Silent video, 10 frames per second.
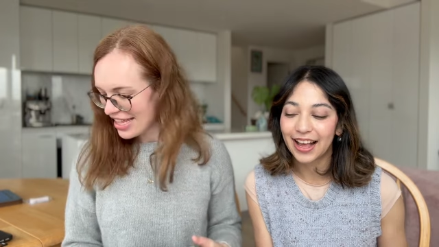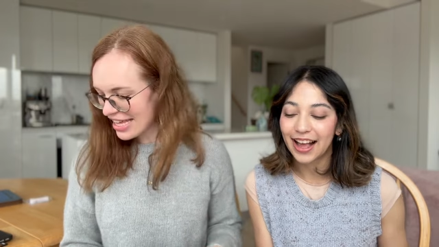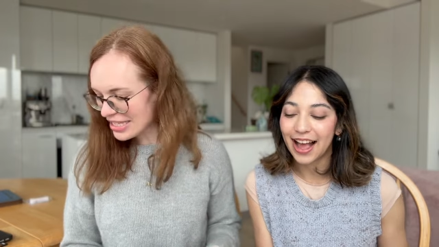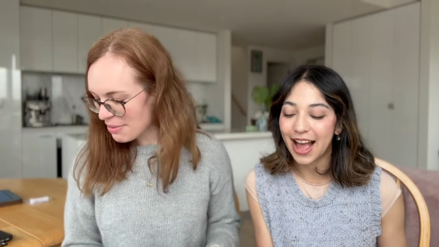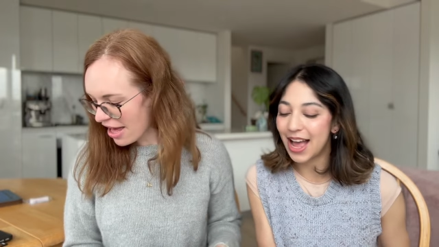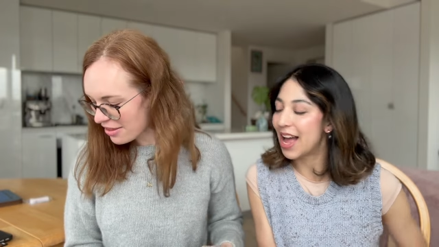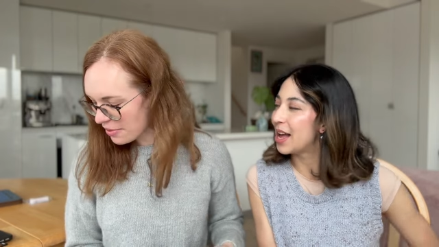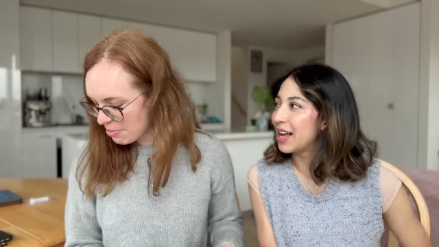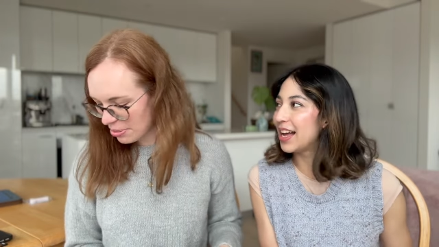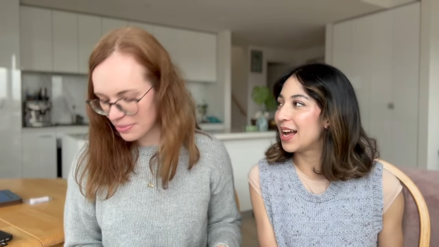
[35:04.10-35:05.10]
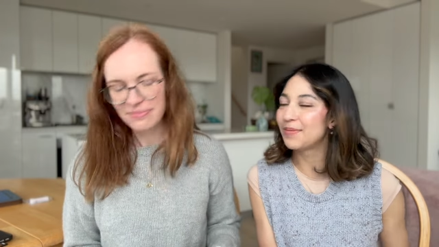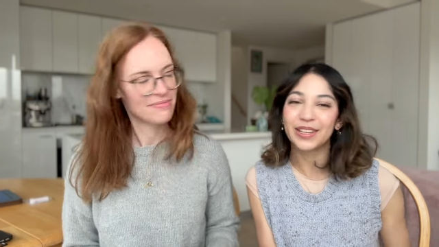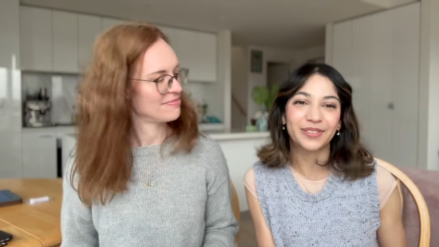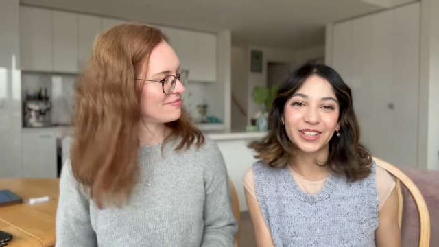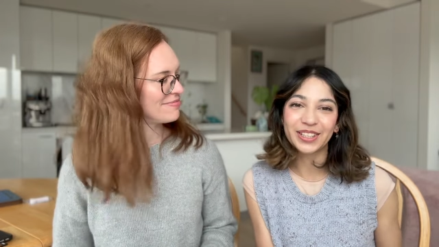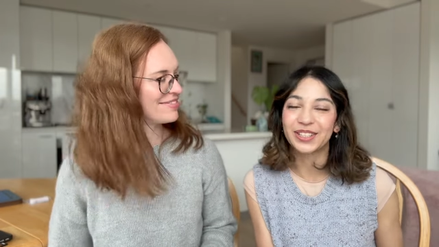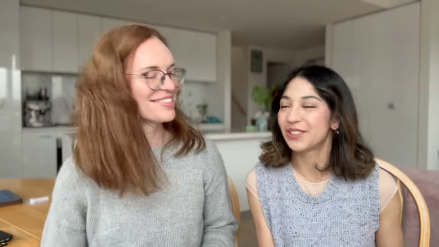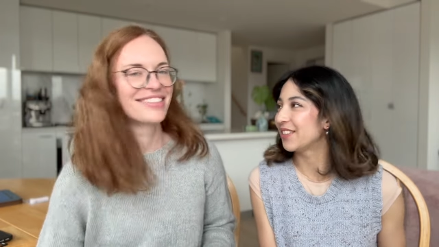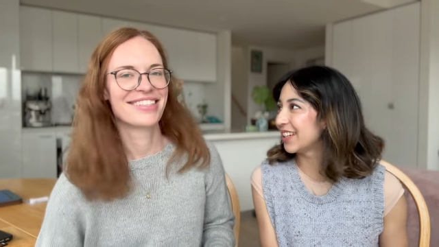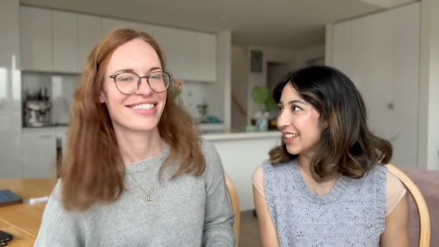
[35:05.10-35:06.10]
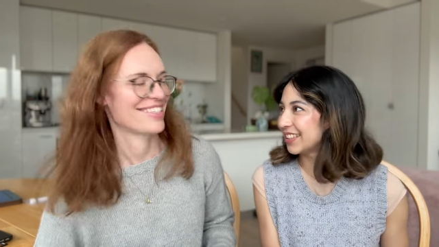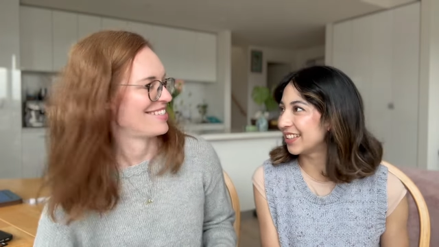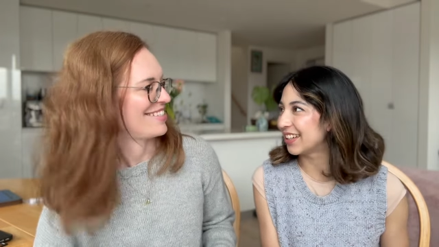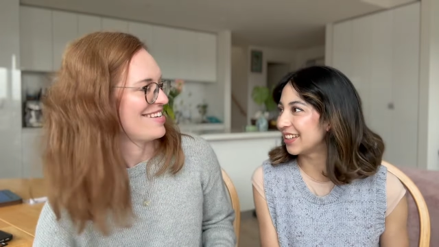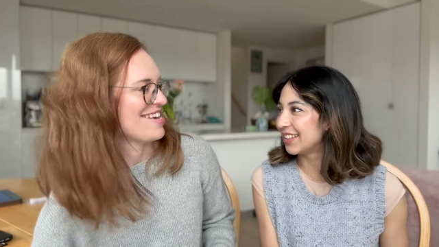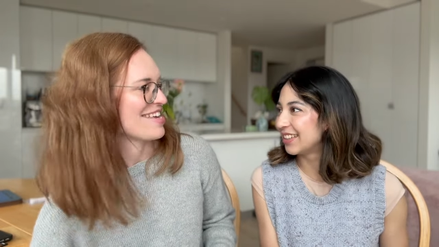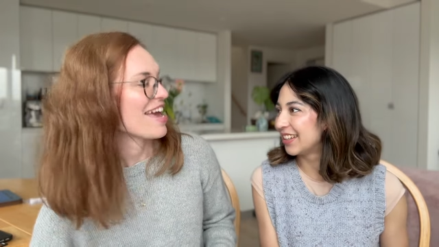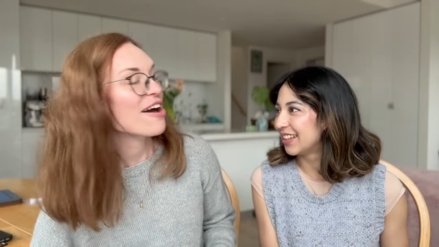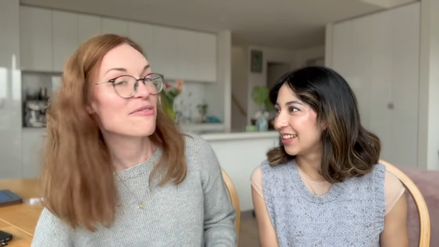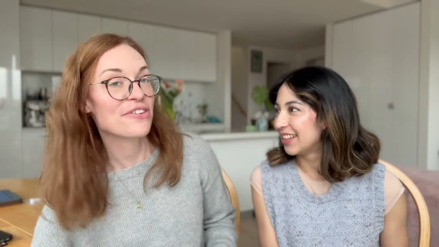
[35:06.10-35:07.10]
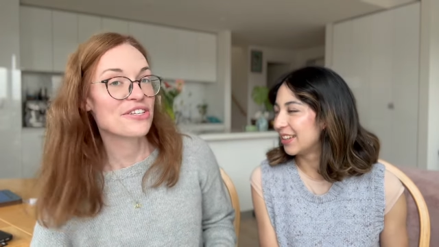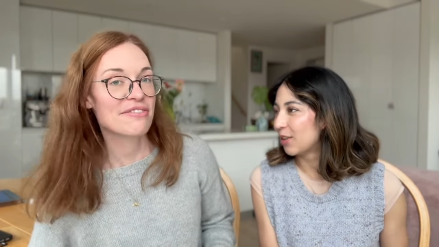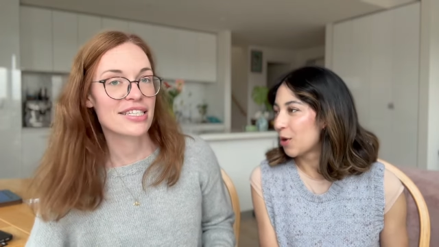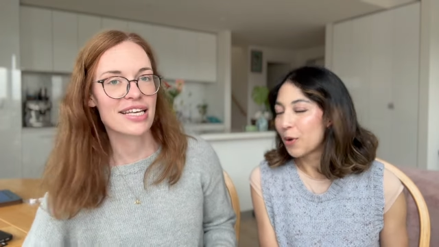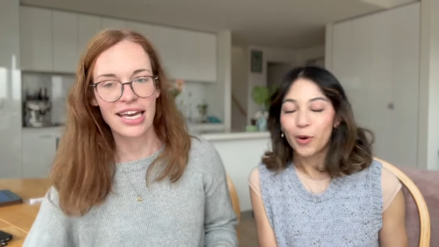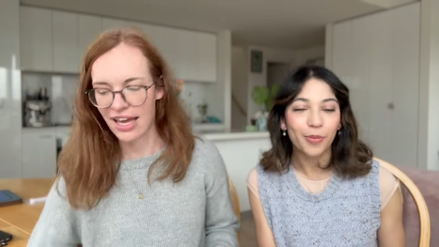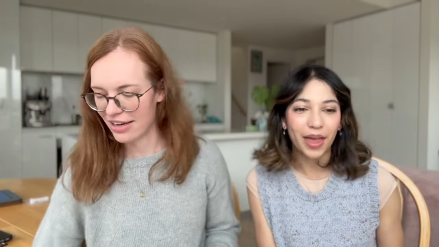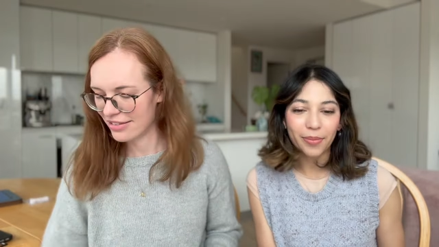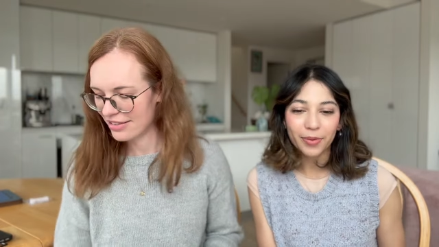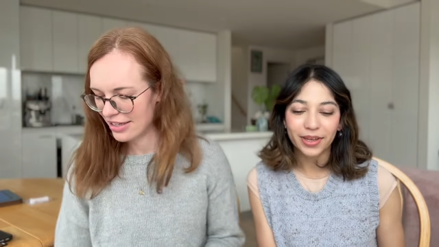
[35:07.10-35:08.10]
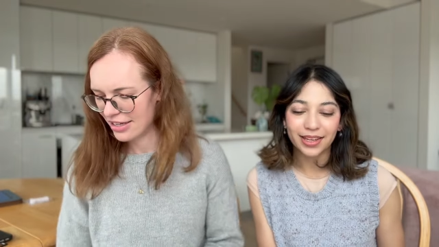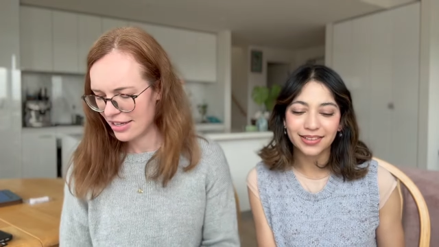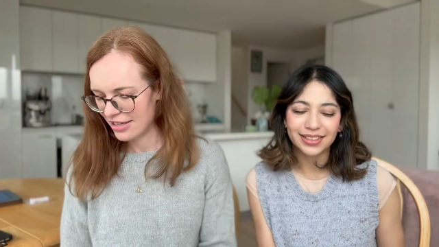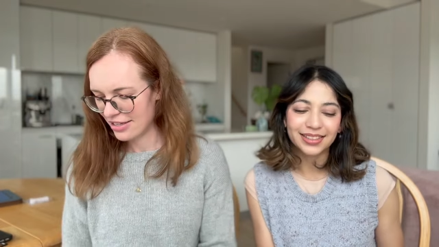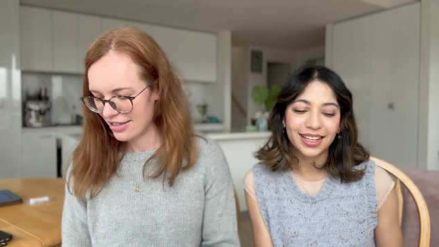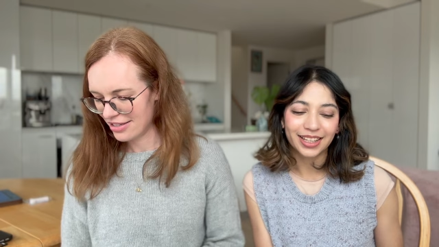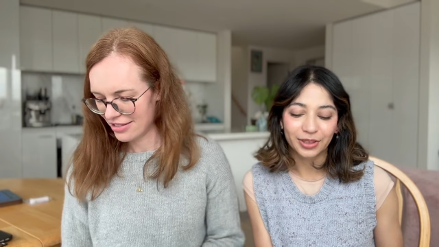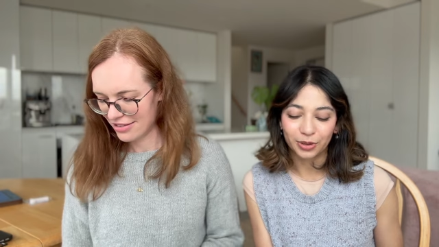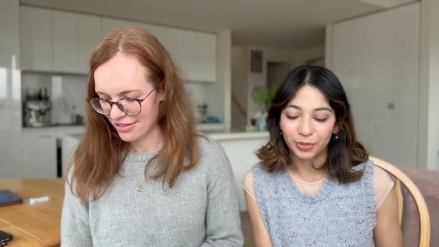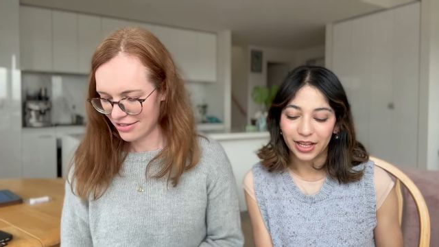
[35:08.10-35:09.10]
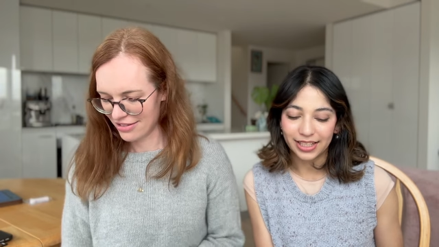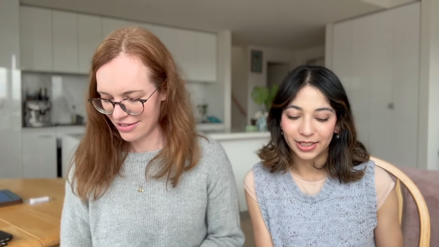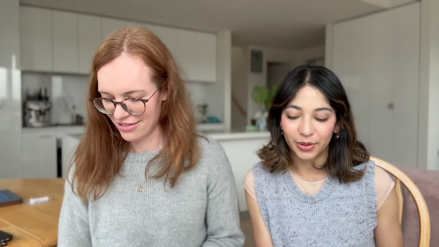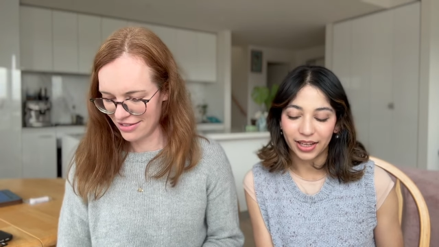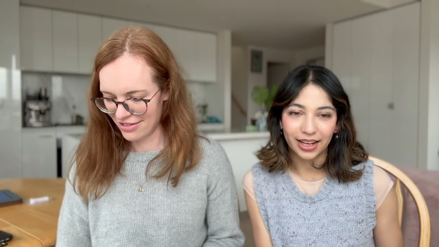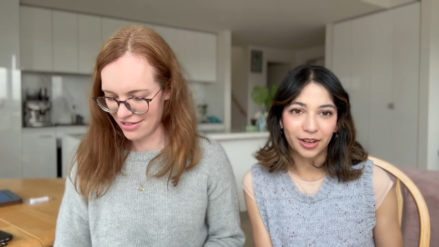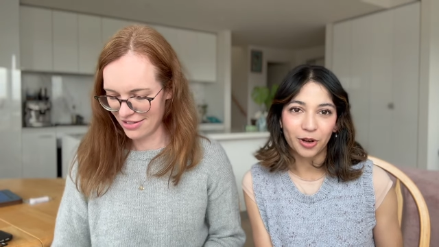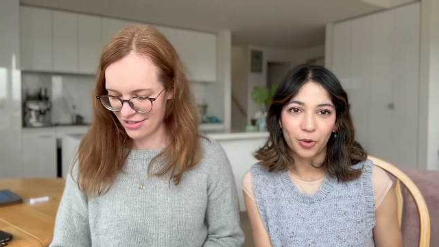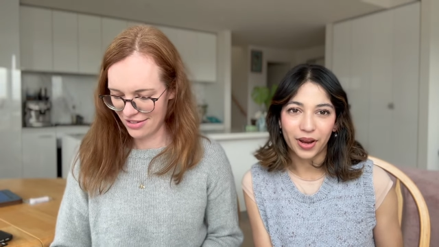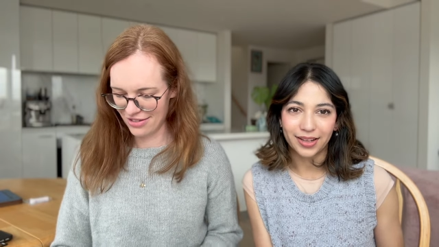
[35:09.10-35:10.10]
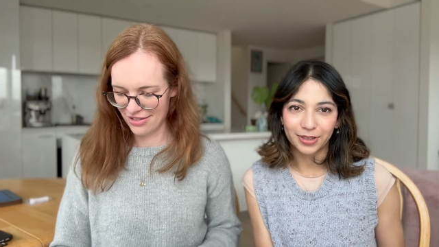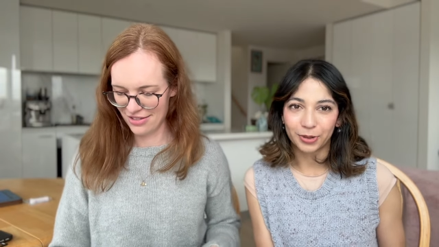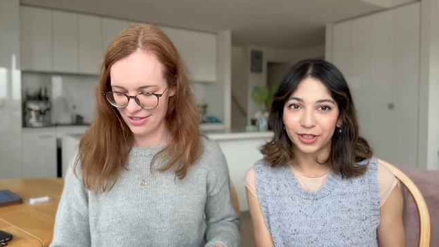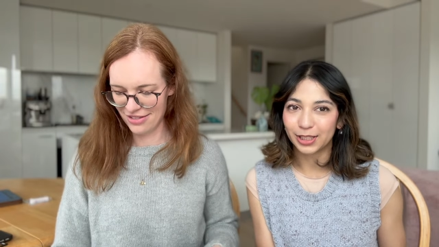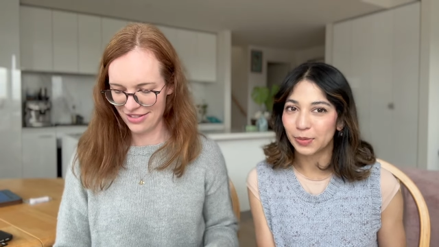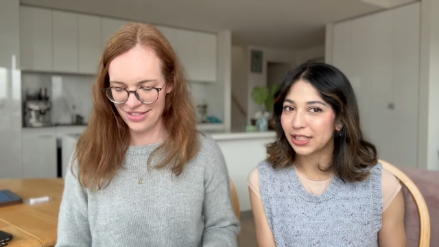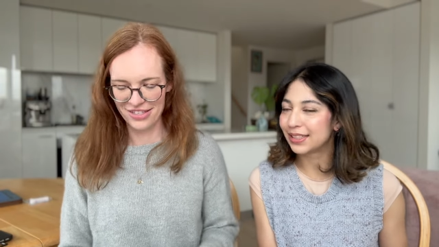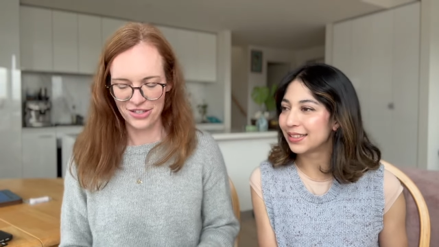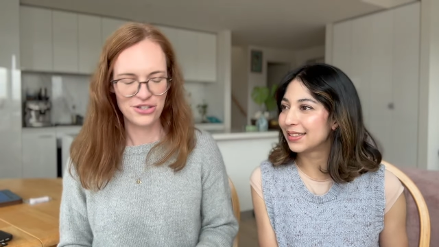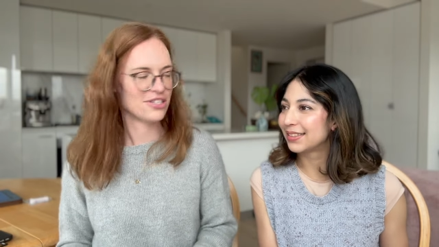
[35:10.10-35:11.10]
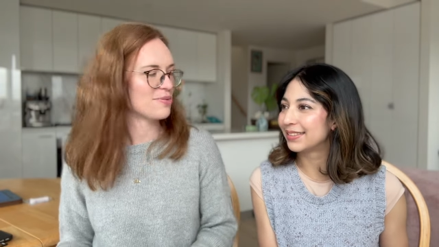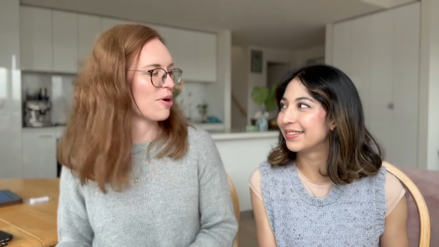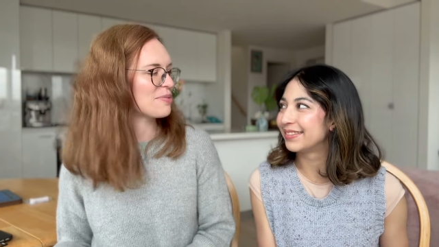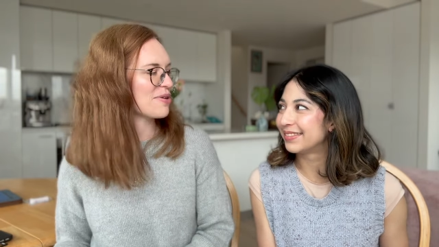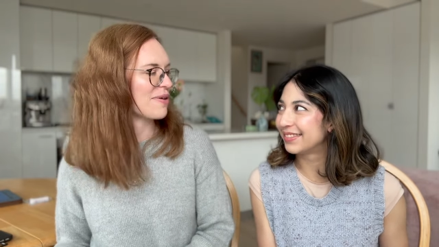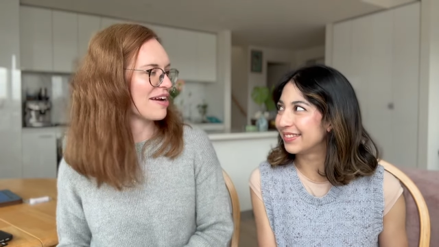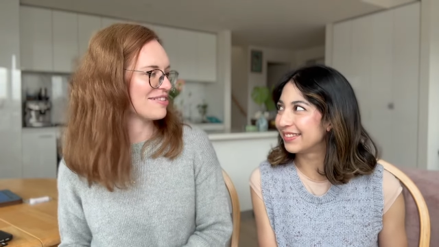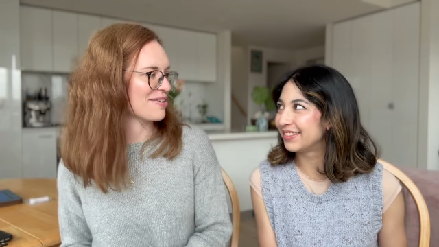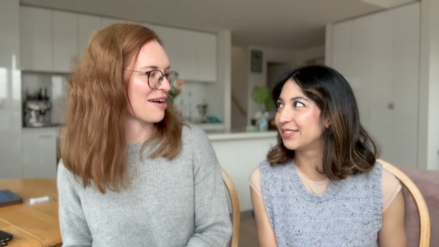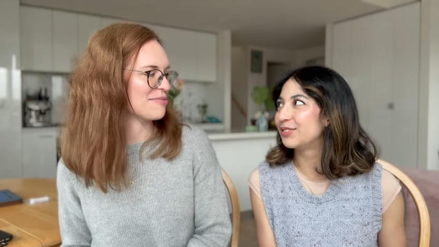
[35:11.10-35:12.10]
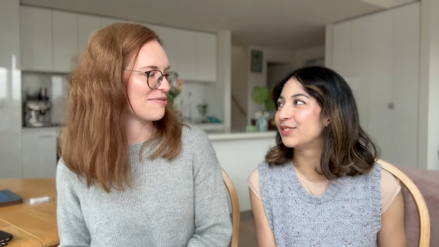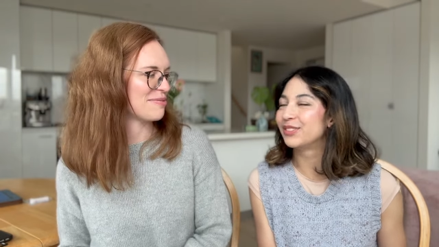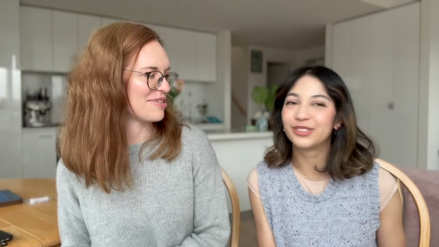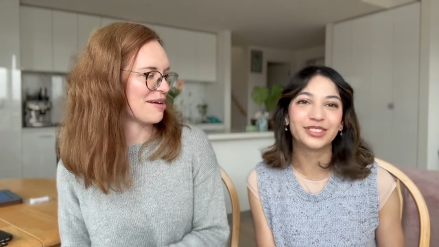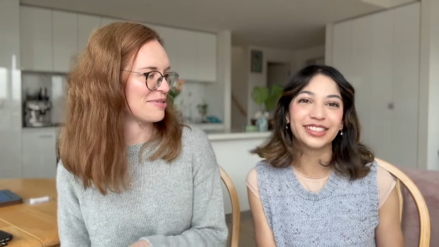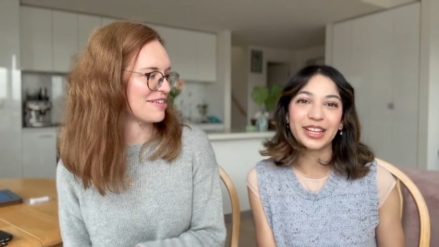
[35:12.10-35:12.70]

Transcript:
Speaker 1: that's my other whip.
Speaker 2: I'm definitely gonna do it next year.
Speaker 1: Yeah, hopefully she runs it. Or again. maybe
Speaker 2: we could just like normalize doing it and not waiting till Christmas.
Speaker 1: Just swap sc scraps. Does